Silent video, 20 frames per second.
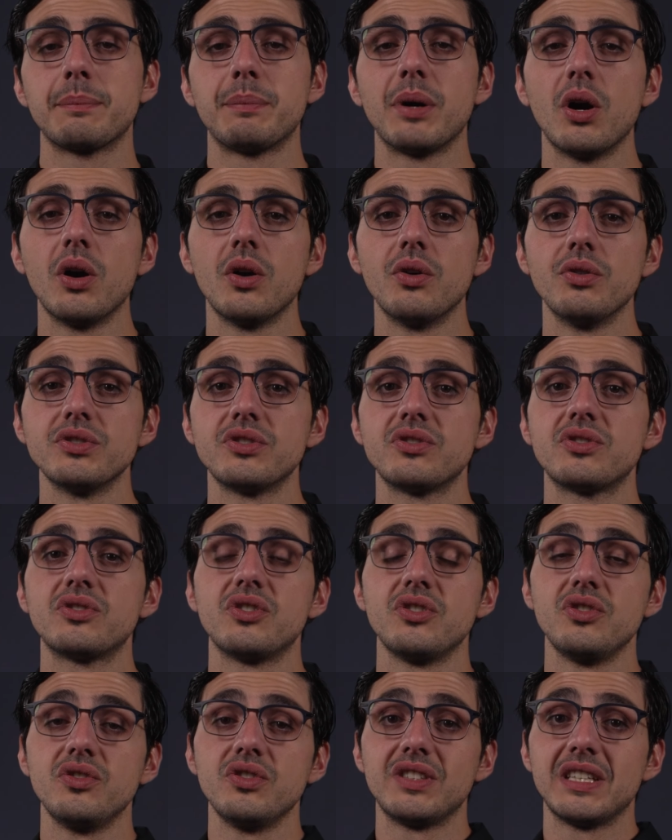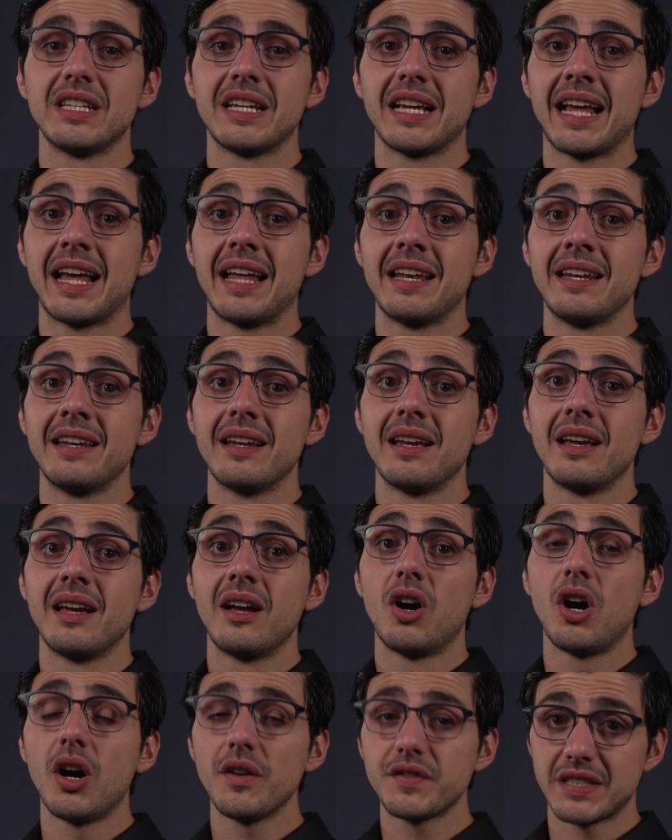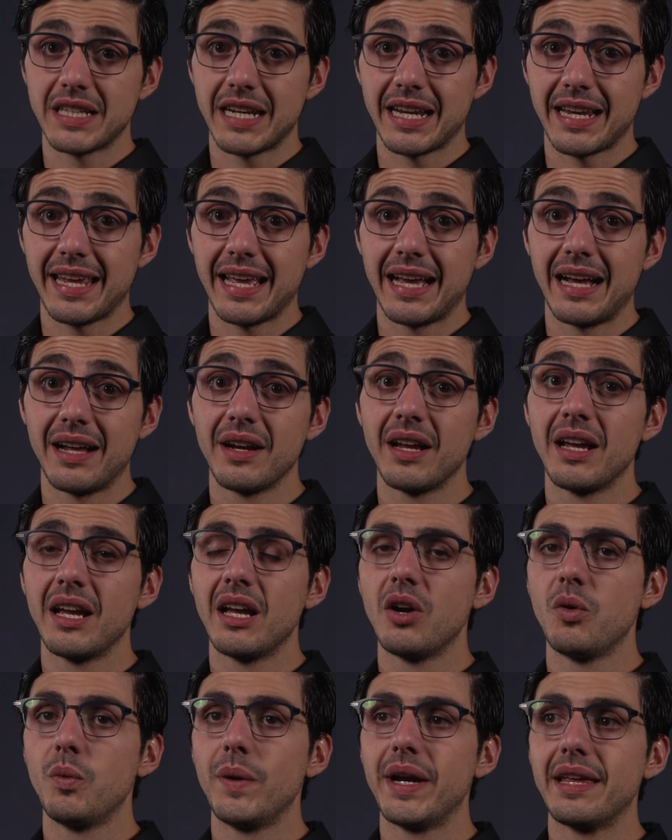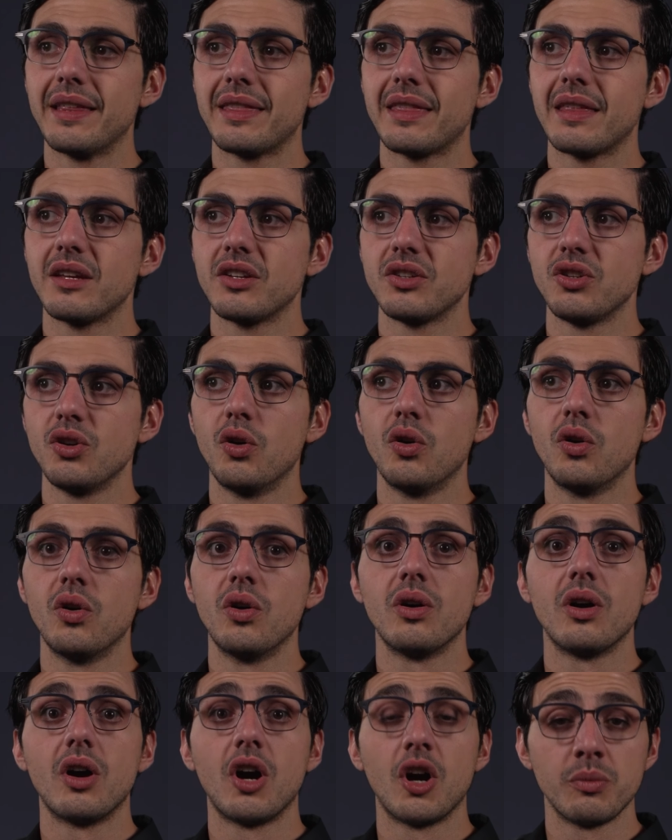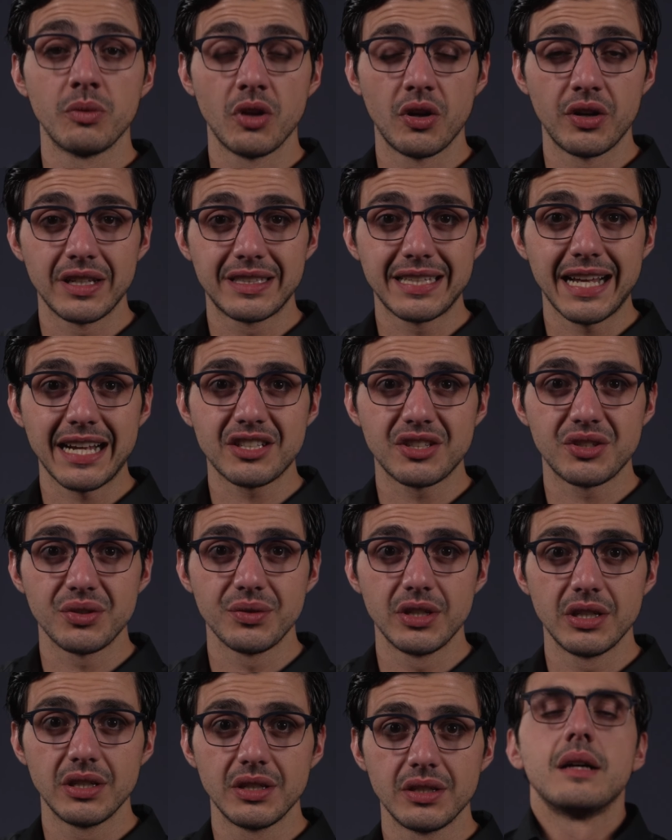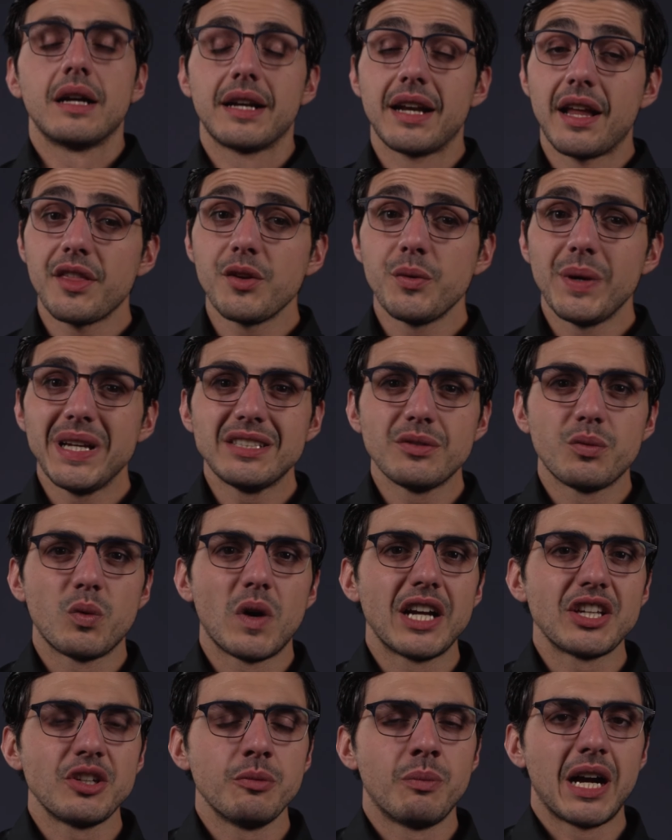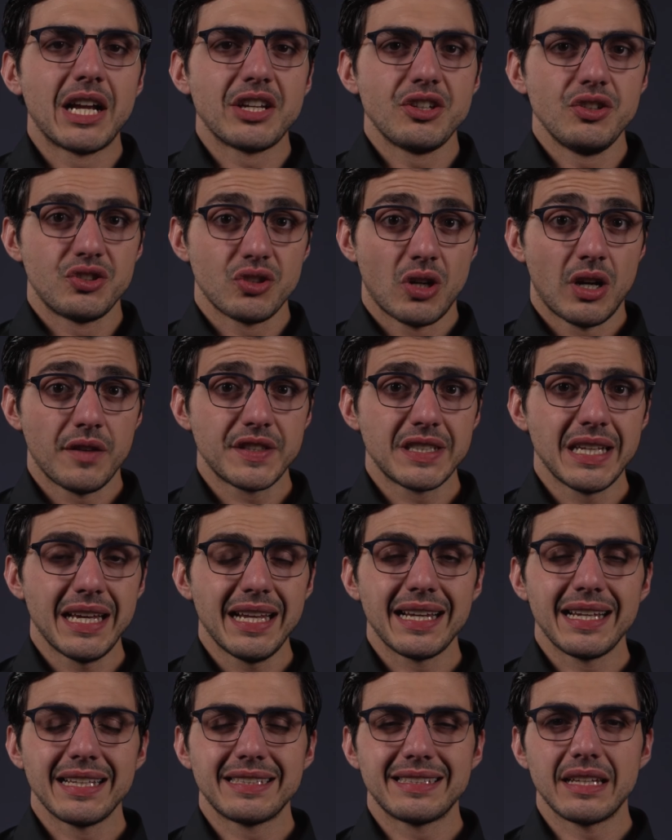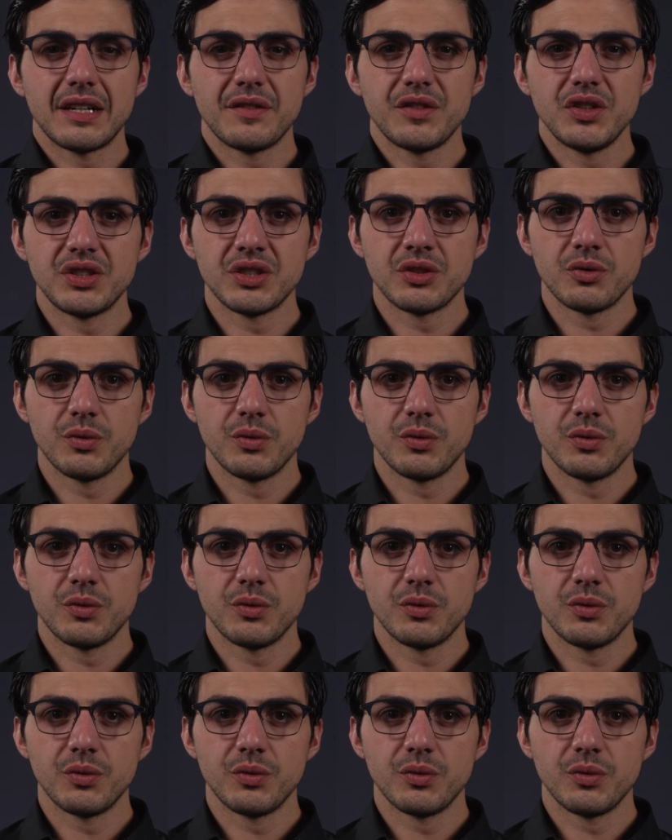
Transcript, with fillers: opposed to using an offset account with your home loan attached to it. Another reason why you might use offset instead of using